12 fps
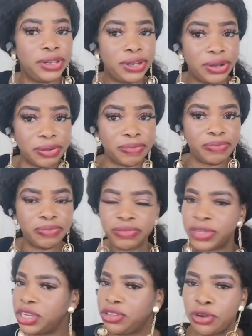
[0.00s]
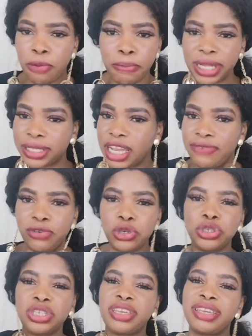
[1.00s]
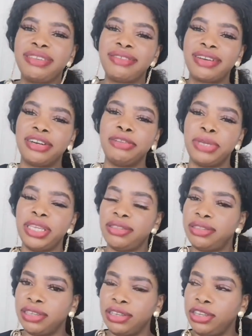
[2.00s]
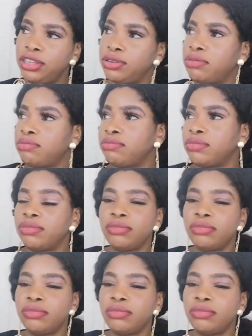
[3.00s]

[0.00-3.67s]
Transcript: No matter, even though the cream is the, you know,